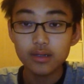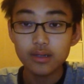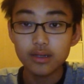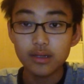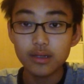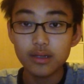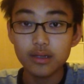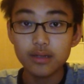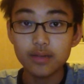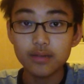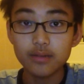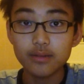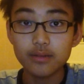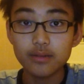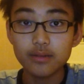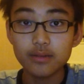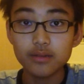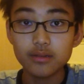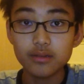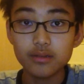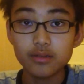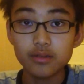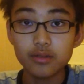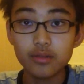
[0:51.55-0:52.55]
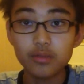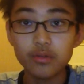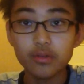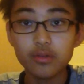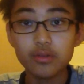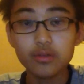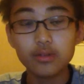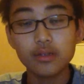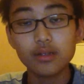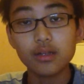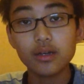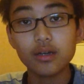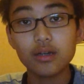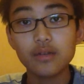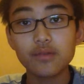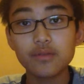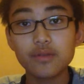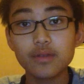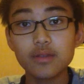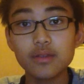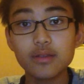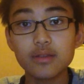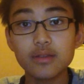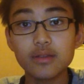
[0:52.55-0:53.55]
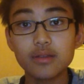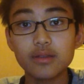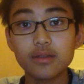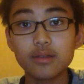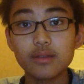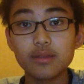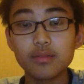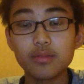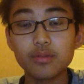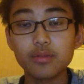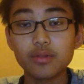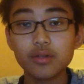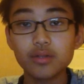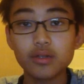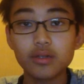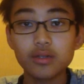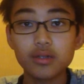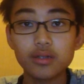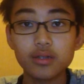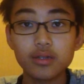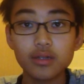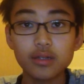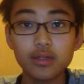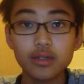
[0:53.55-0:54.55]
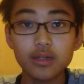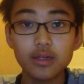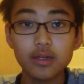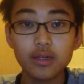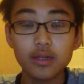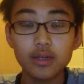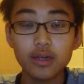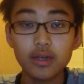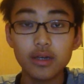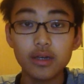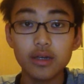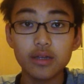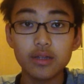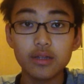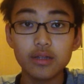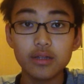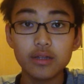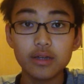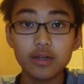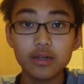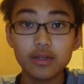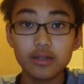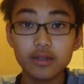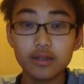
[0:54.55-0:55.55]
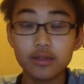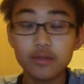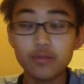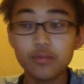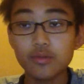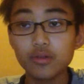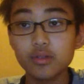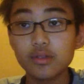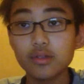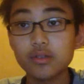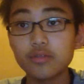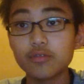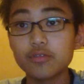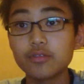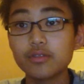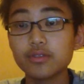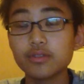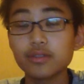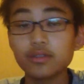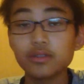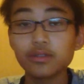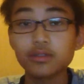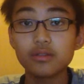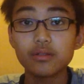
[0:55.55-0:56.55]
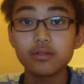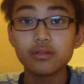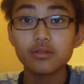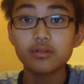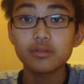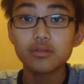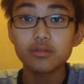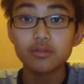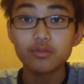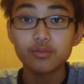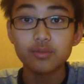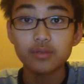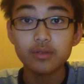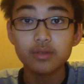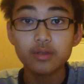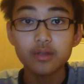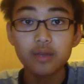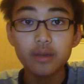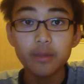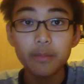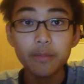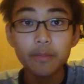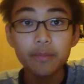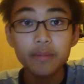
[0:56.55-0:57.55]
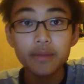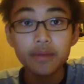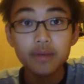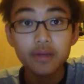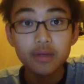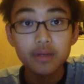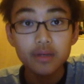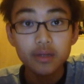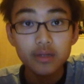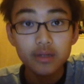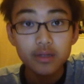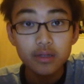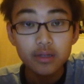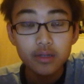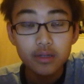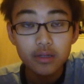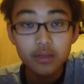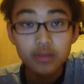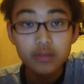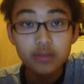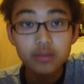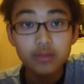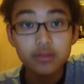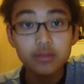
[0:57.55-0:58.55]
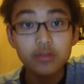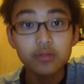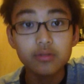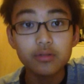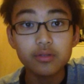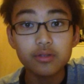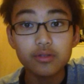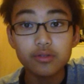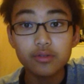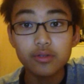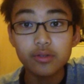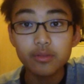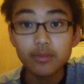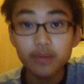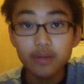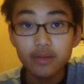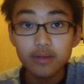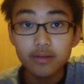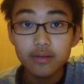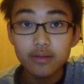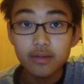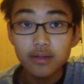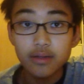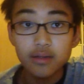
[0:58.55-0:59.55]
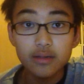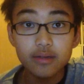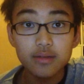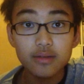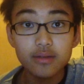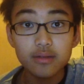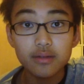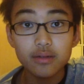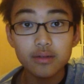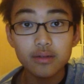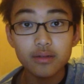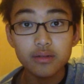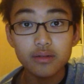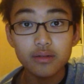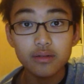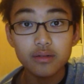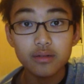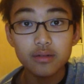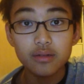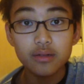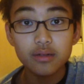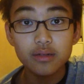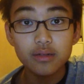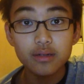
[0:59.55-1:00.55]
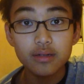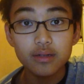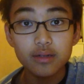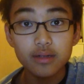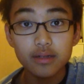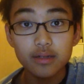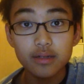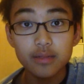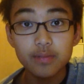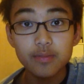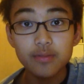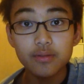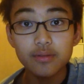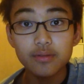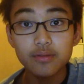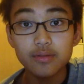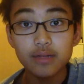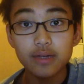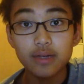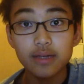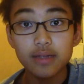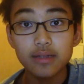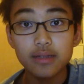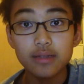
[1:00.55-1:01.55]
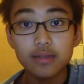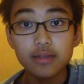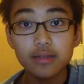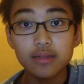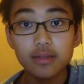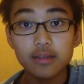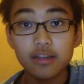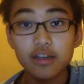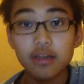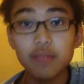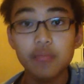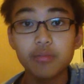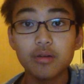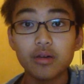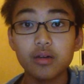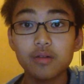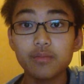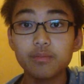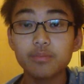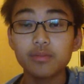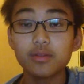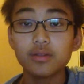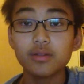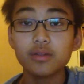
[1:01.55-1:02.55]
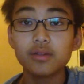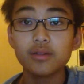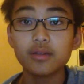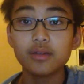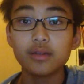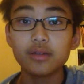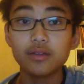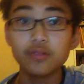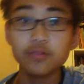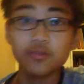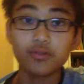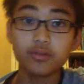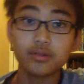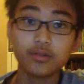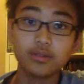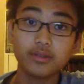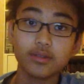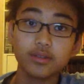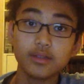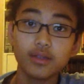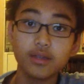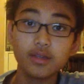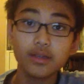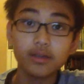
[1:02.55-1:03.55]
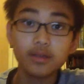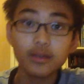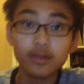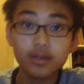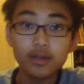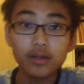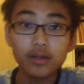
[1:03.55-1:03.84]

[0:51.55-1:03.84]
And so there's a lot of these in this book and I think it's really interesting to read them. So the three main settings are Calypso's Island, Camp Half-Blood, and New York City.